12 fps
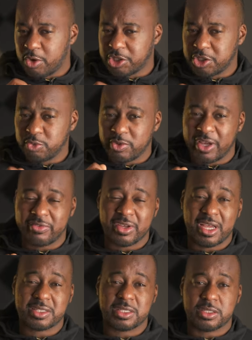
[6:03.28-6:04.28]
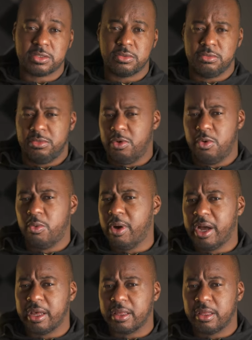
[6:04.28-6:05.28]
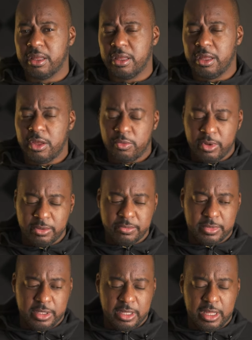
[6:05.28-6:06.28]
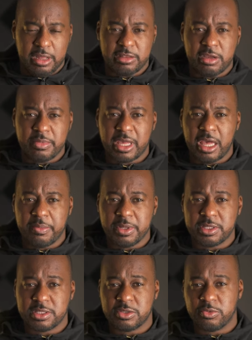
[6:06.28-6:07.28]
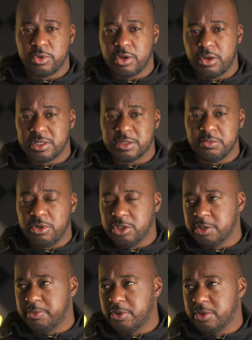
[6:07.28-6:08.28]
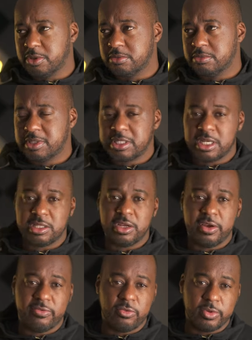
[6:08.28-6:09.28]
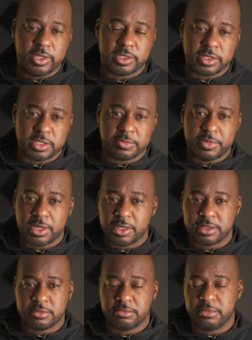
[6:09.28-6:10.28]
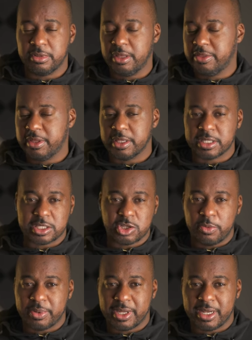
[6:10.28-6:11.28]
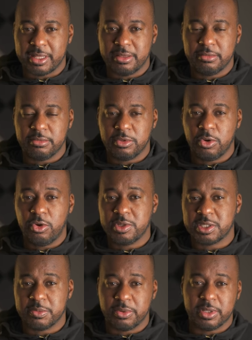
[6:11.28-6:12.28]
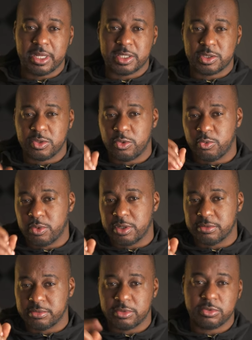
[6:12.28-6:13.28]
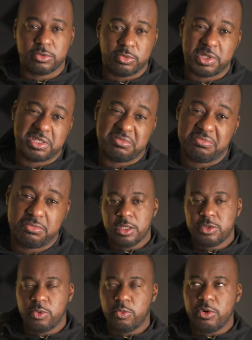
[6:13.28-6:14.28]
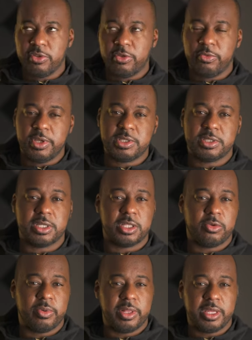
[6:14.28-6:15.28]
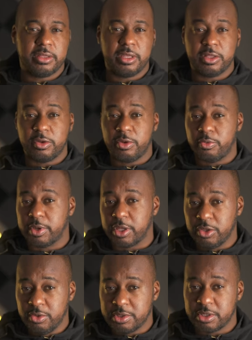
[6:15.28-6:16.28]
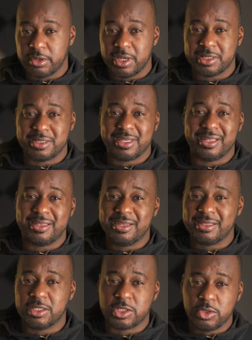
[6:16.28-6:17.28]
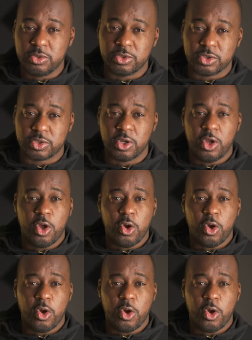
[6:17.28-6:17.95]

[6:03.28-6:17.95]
question we have to ask is, why? Well, Atomic Habits recalls a multiple set of reasons, because nothing is as complicated or simple as one reason. So one of the reasons that they relate and that we can use here is the addicted soldiers